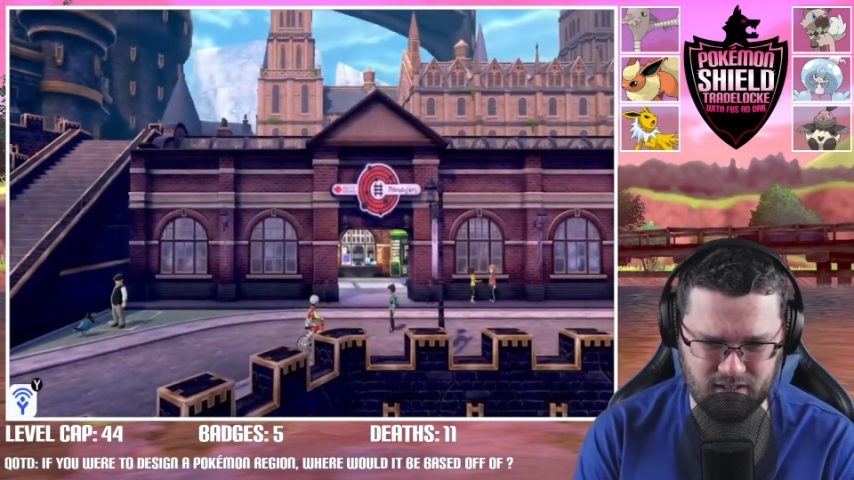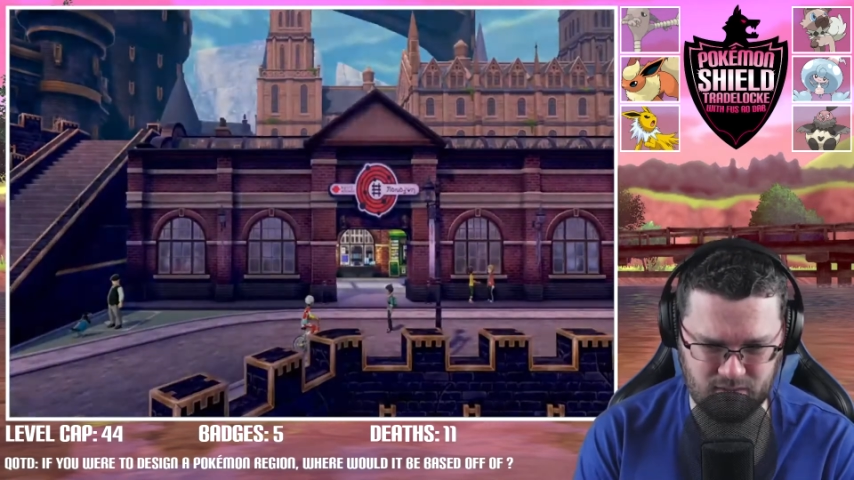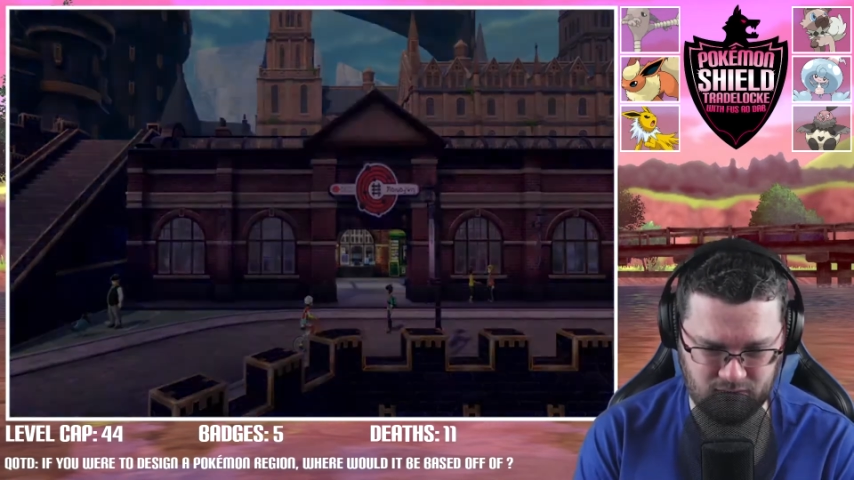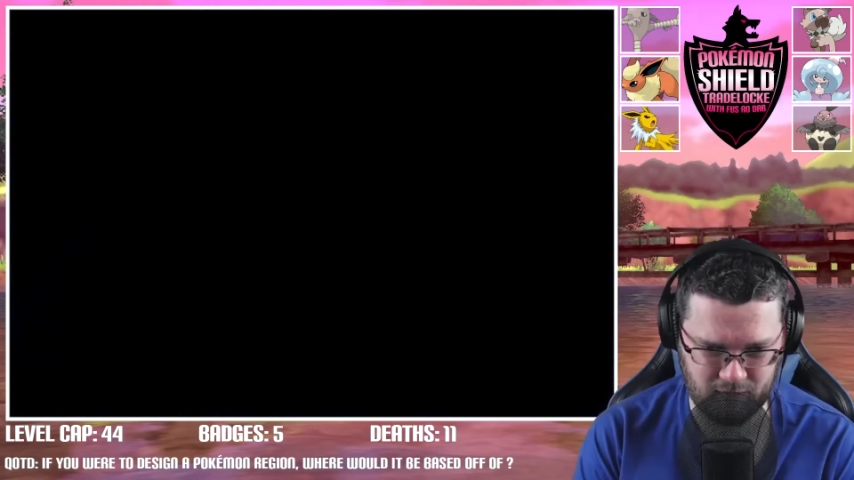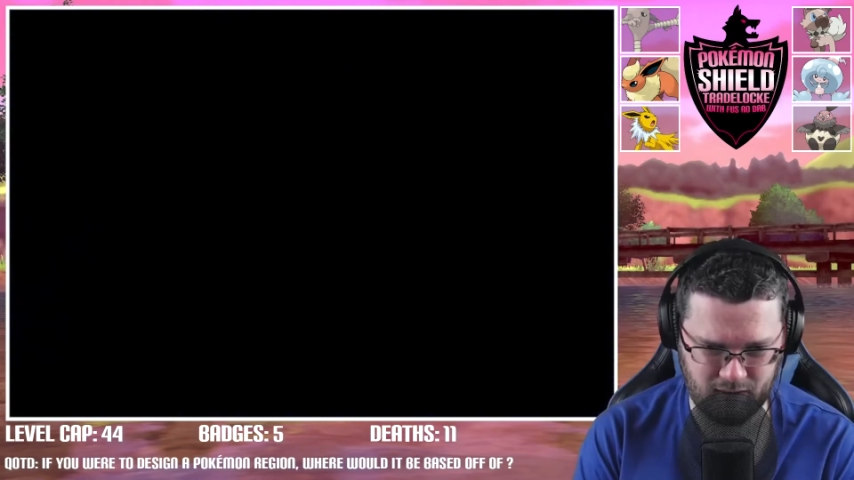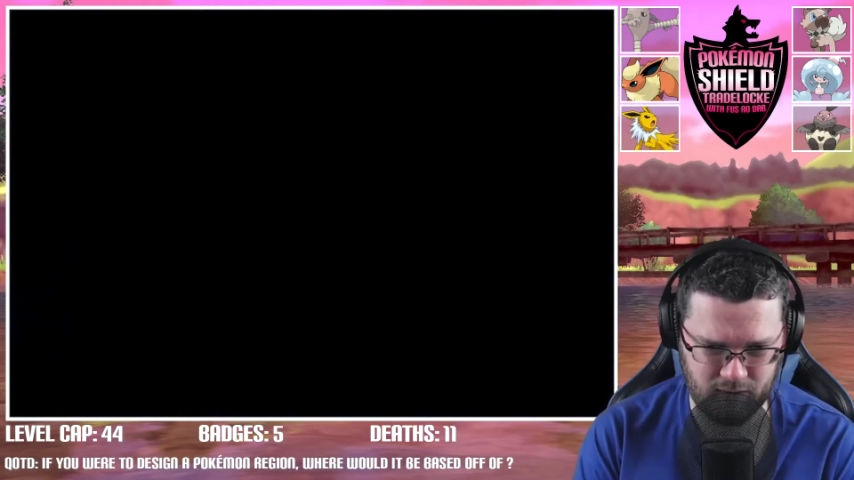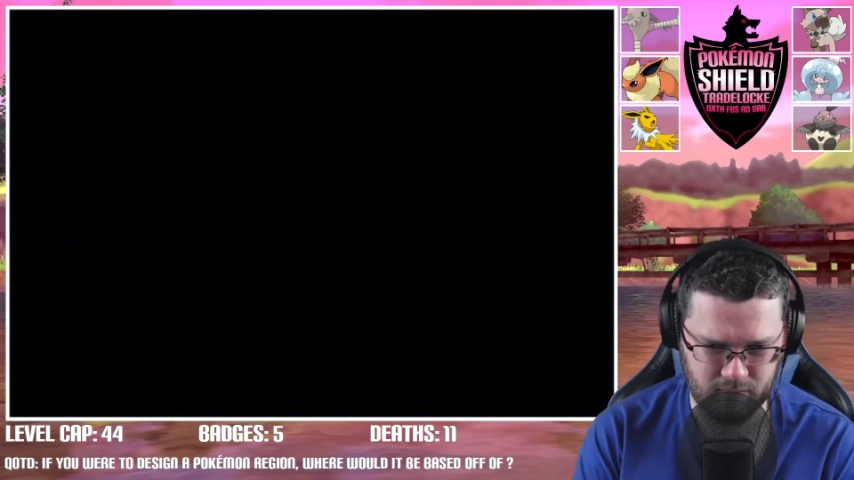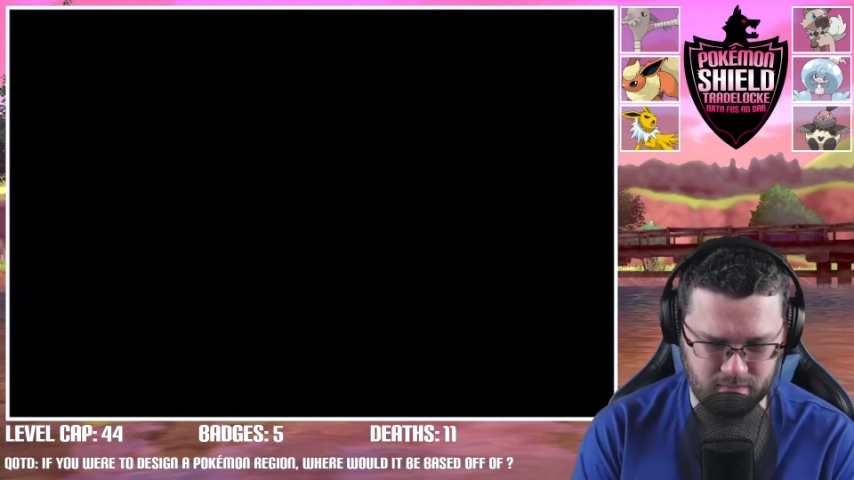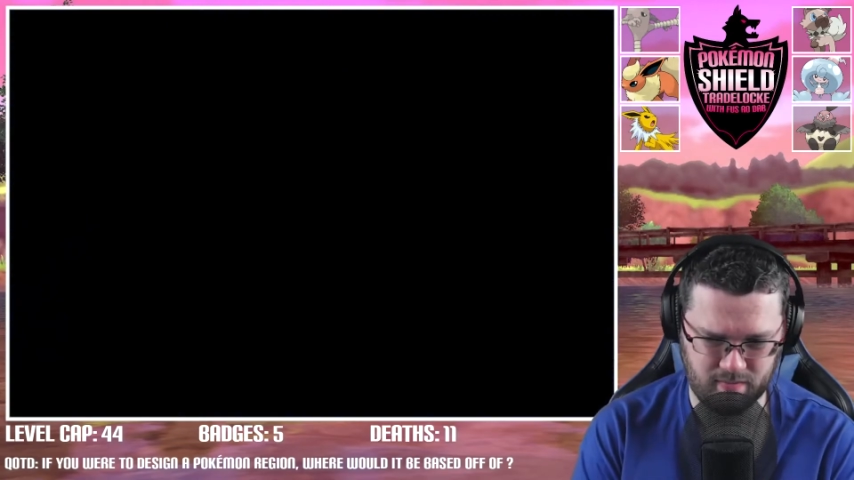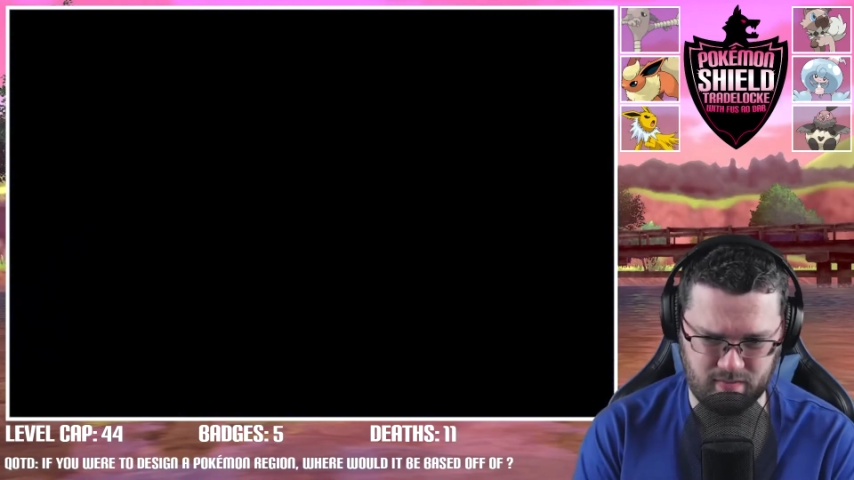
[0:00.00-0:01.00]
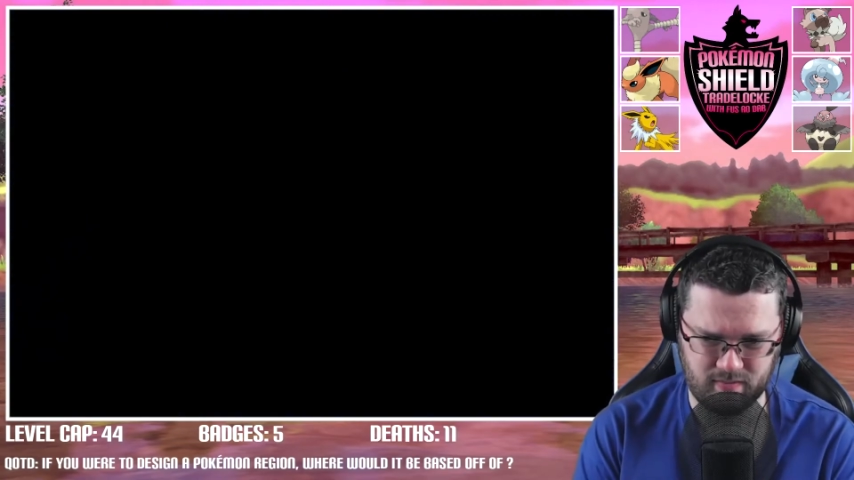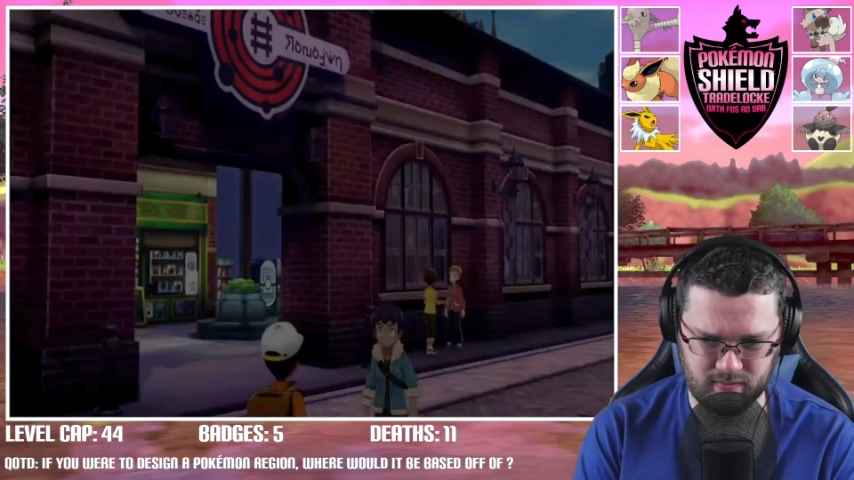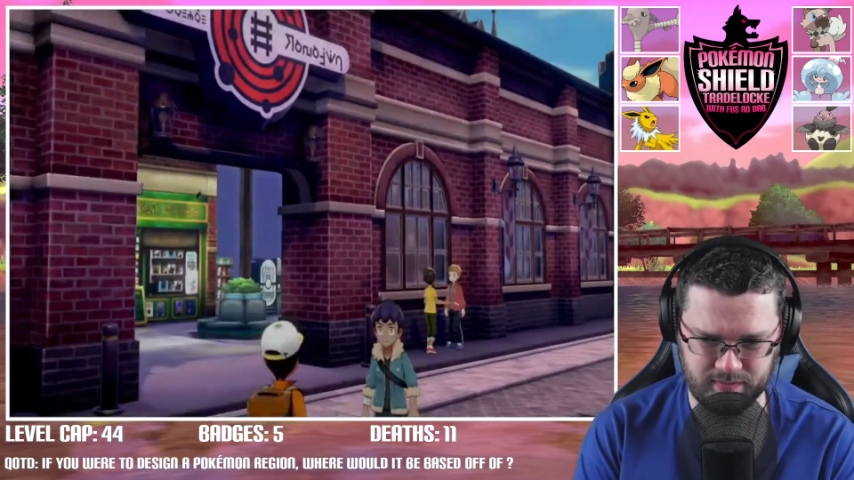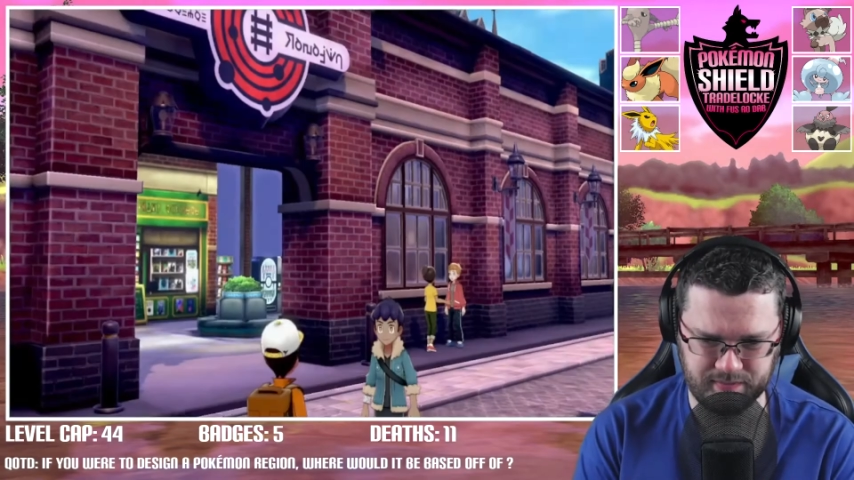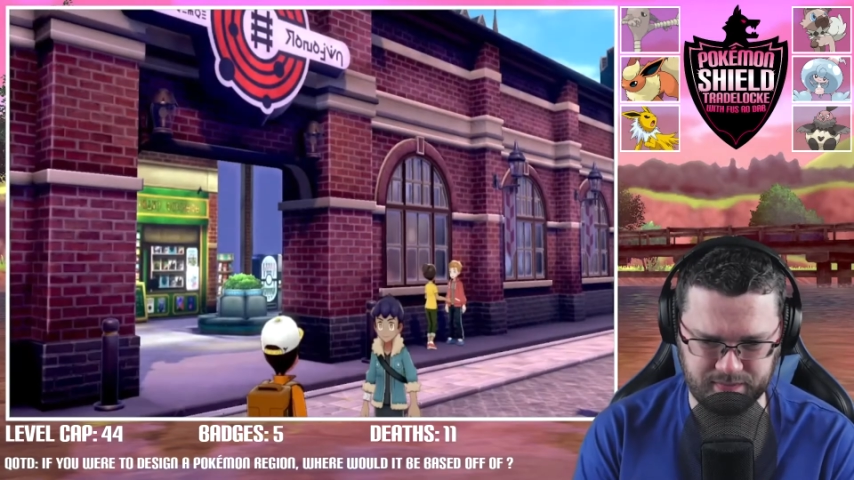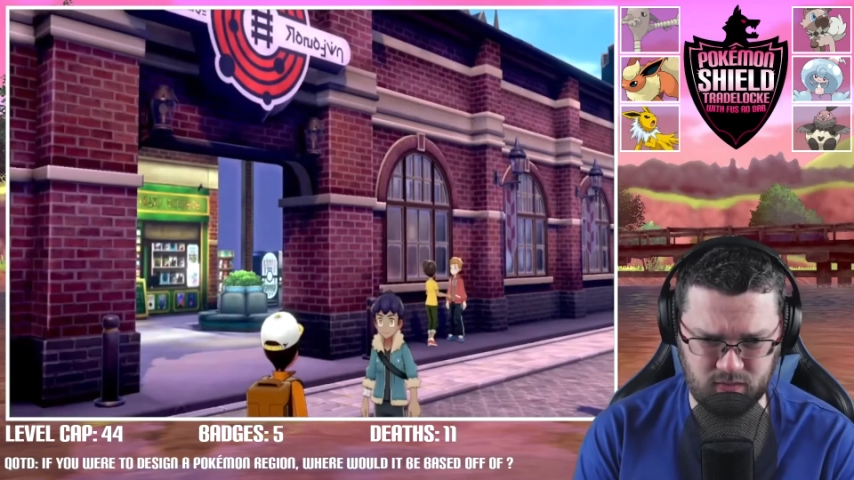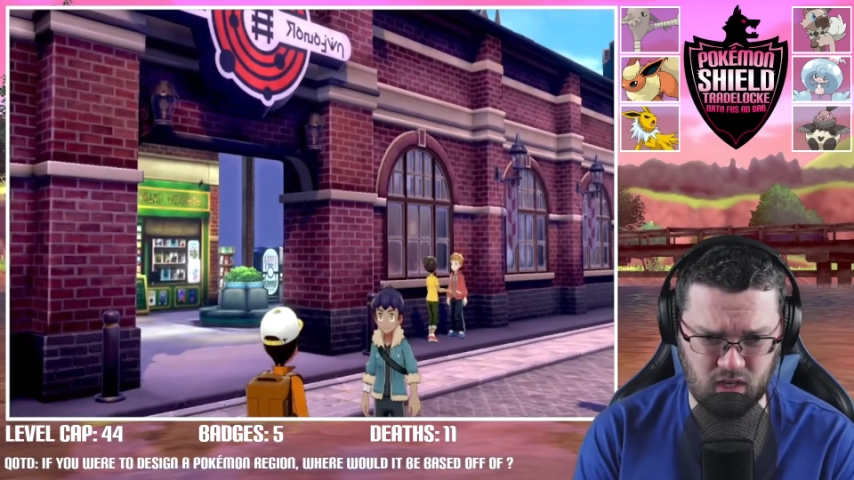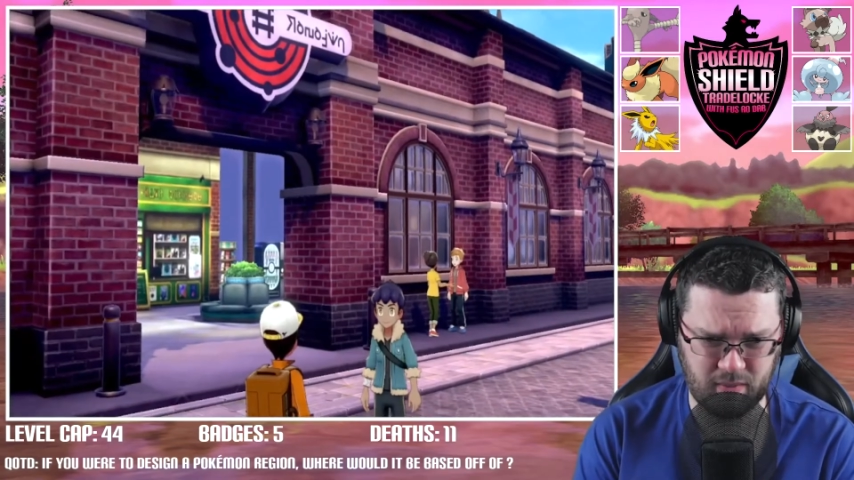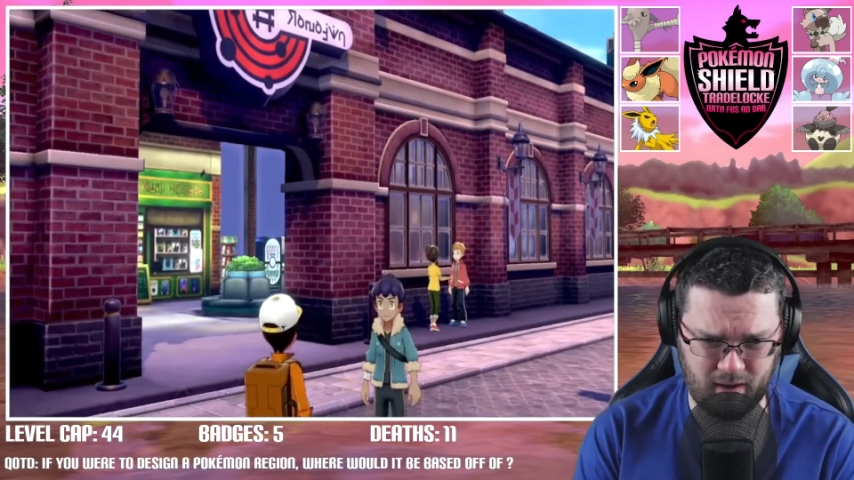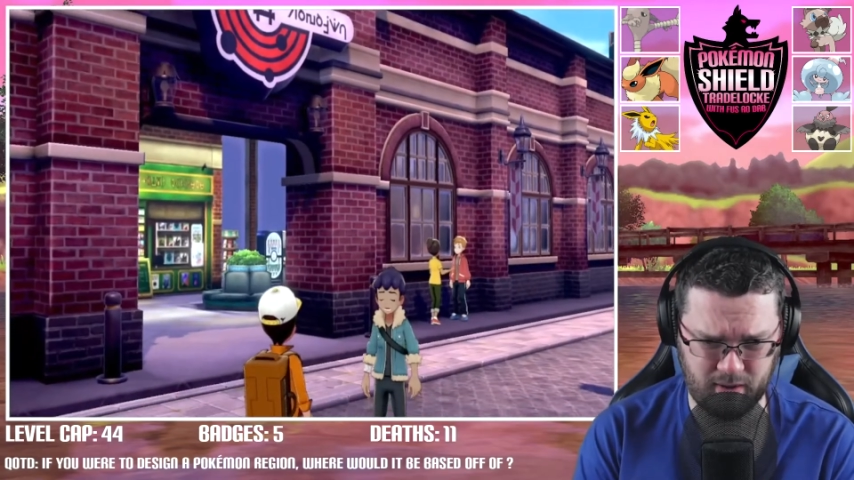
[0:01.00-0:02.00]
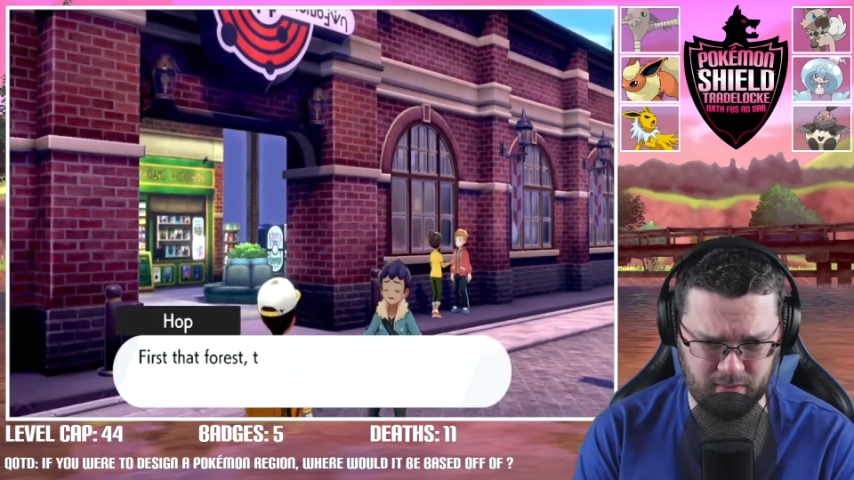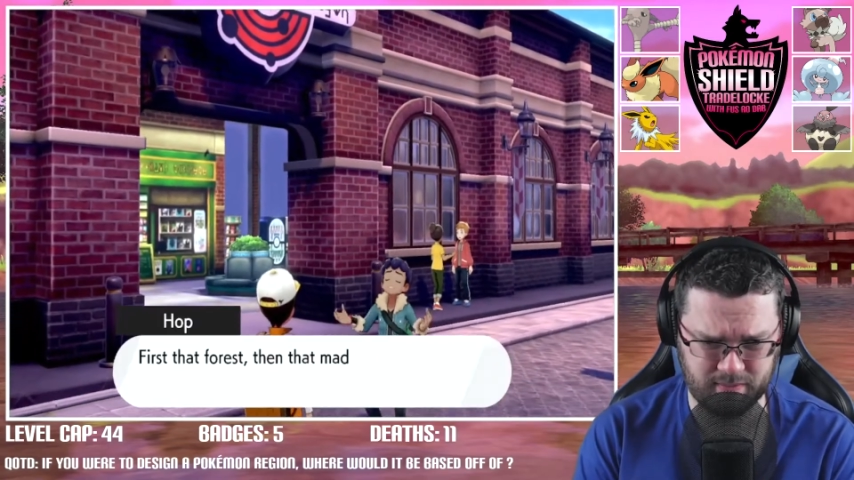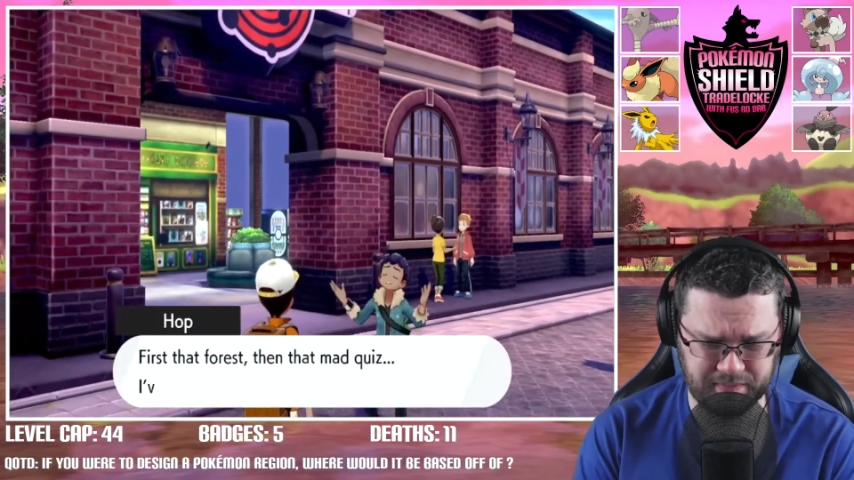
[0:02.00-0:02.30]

Do I have to battle you?